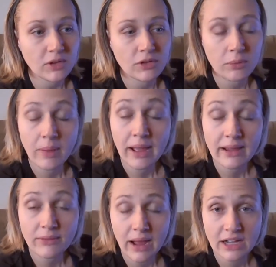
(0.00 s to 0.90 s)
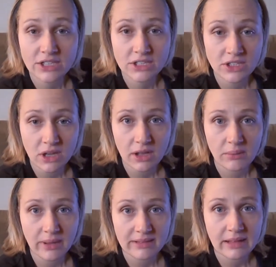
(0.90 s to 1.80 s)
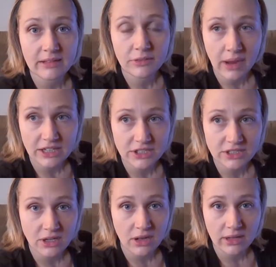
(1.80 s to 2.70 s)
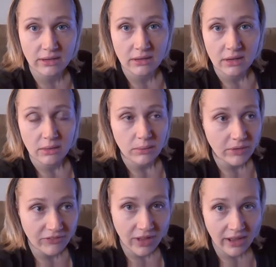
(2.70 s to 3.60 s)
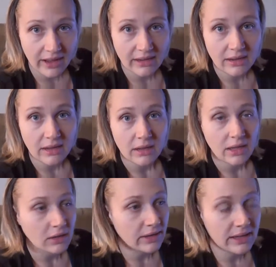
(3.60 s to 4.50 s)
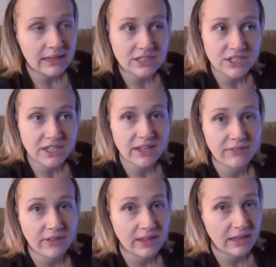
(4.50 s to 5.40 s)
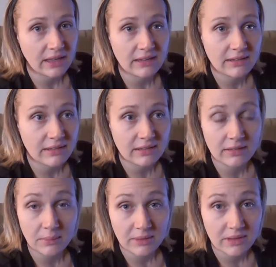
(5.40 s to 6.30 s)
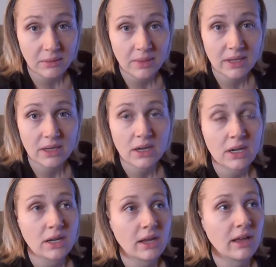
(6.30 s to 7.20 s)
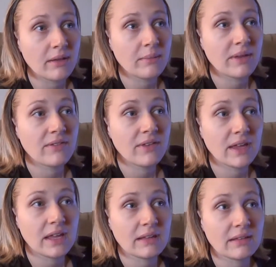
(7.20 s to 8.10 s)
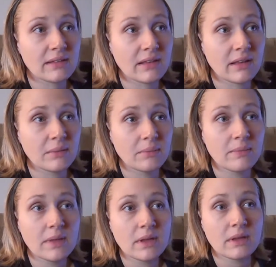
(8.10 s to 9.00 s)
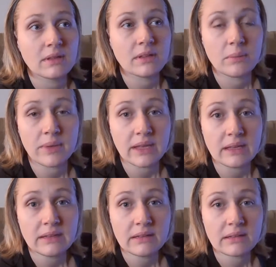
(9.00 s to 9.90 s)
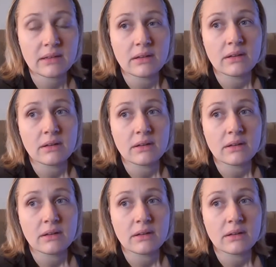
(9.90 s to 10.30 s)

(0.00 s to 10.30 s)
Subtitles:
So my rash is gone. My son's rash is gone. We're fine. He'll get itchy if he eats some cinnamon, if he eats some beans,